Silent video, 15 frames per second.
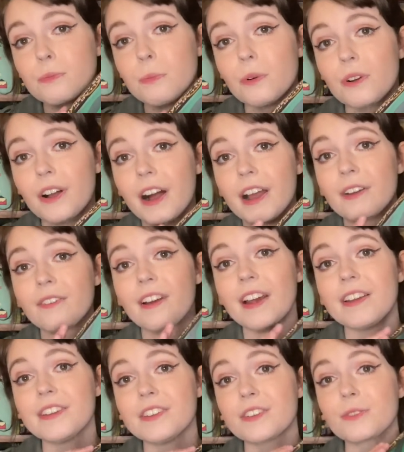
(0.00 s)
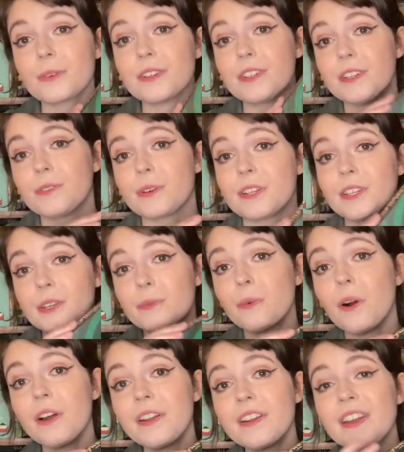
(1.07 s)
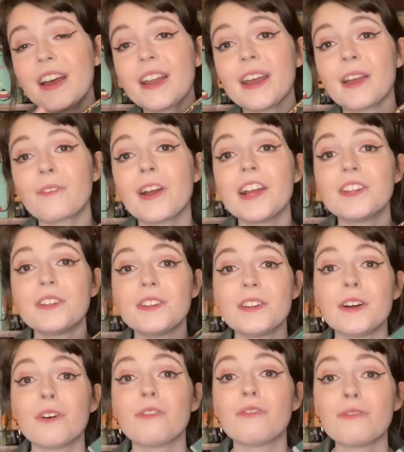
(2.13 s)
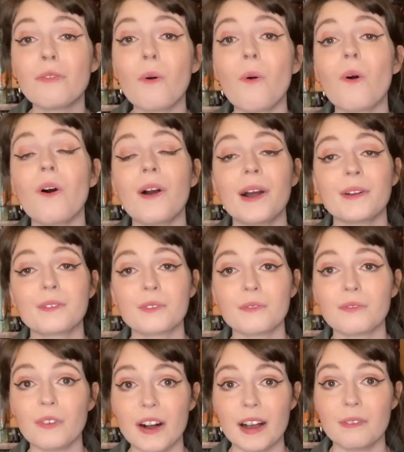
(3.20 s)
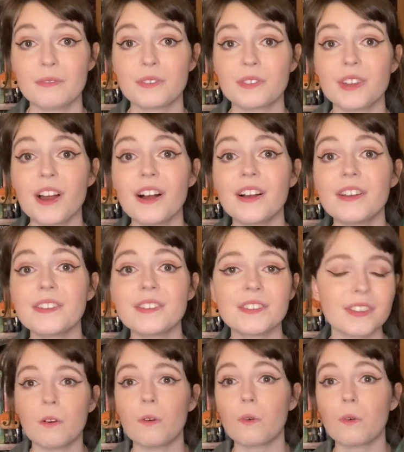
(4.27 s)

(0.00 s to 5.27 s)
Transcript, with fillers: book I read in 2021 and I rated it a 4 out of 5 stars,